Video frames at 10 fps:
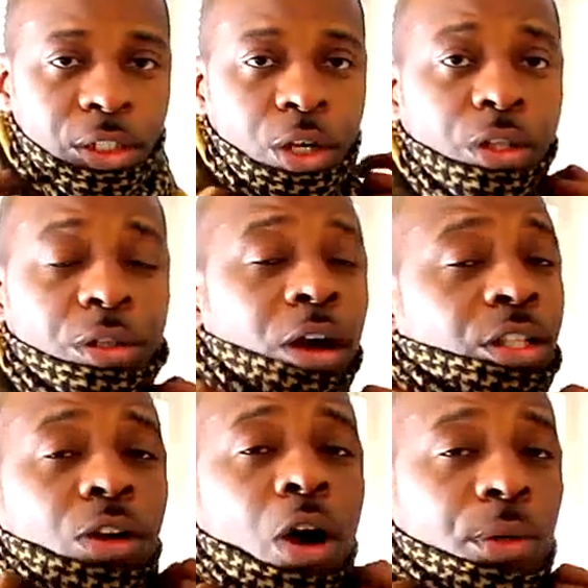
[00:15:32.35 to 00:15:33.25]
So
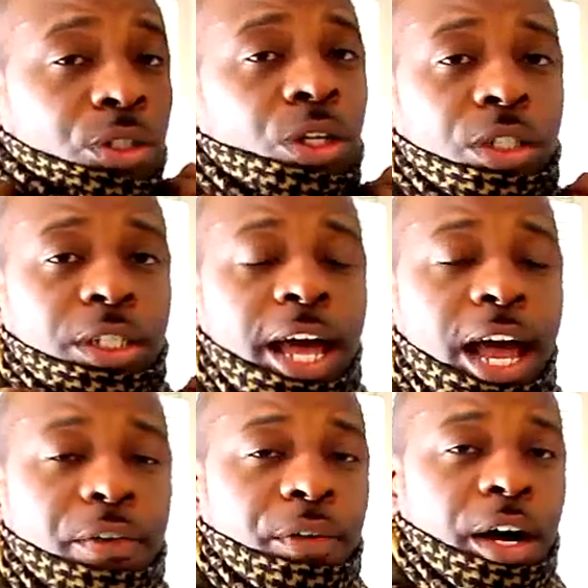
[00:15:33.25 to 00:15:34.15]
it's always good to
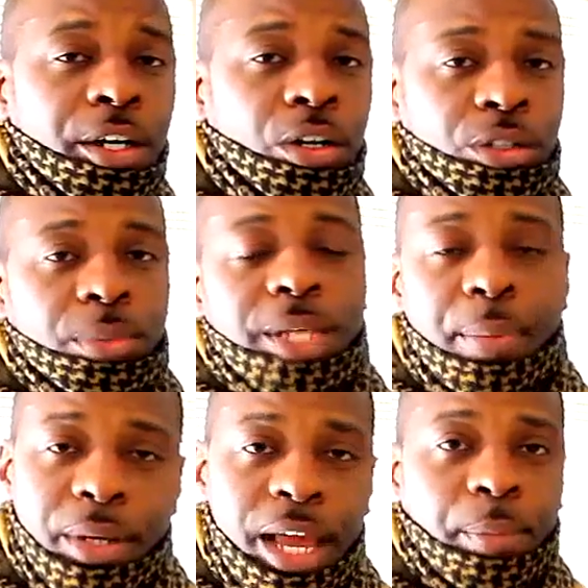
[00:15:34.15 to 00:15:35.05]
have, you know, some
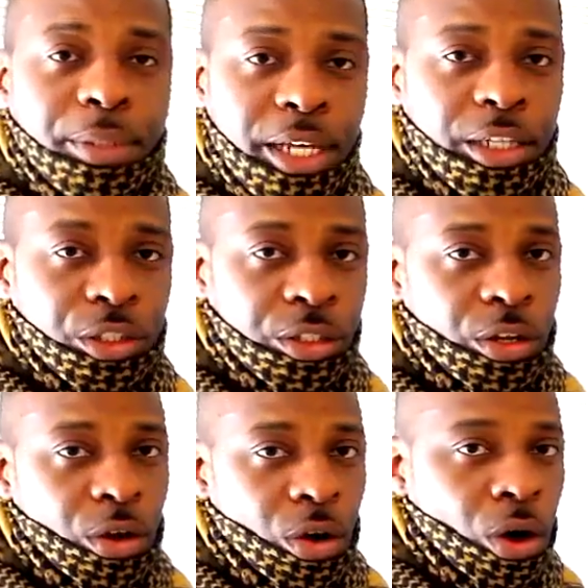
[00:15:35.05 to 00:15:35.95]
type of neck protection
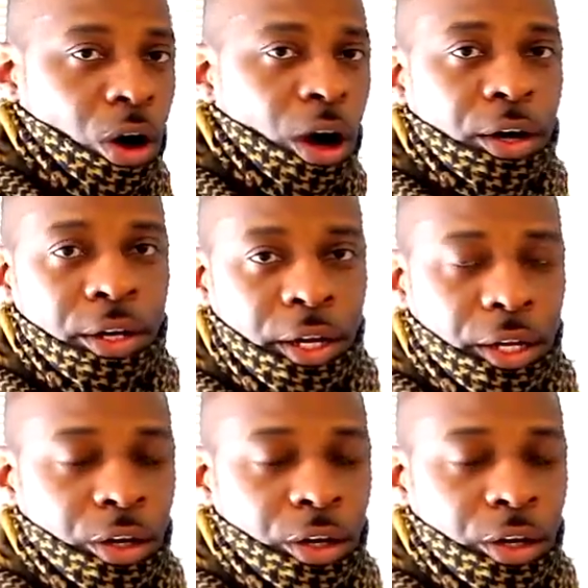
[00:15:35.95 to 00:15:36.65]
on,